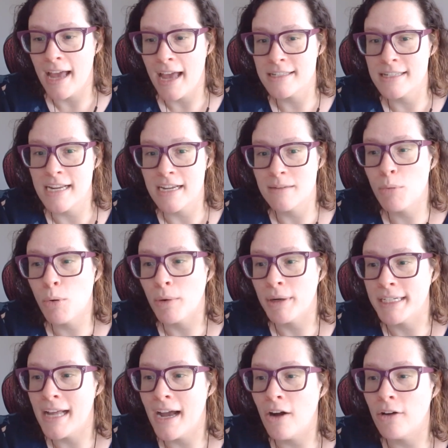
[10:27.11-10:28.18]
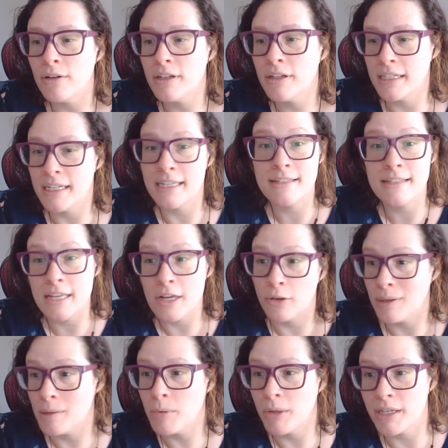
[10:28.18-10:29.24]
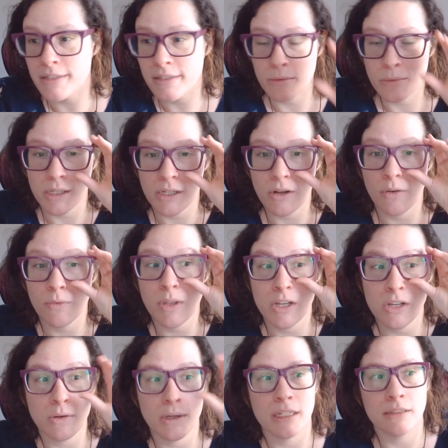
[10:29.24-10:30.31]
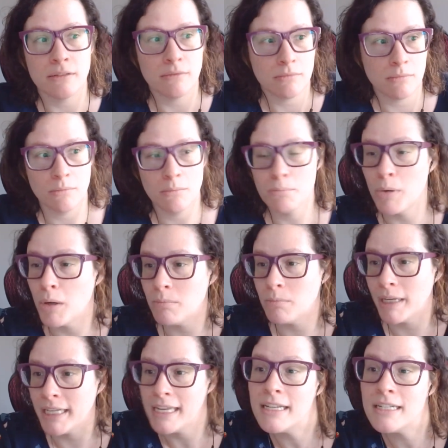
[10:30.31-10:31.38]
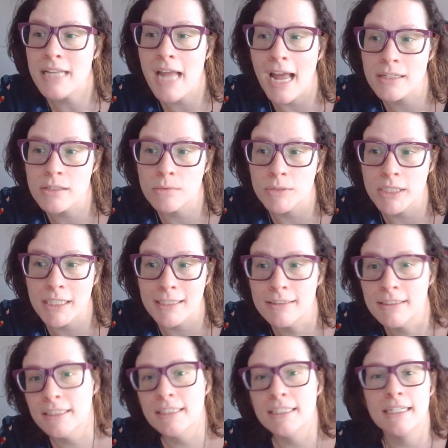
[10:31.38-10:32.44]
As Dan pointed out, it is the only place that we know of that you can put money in tax-free,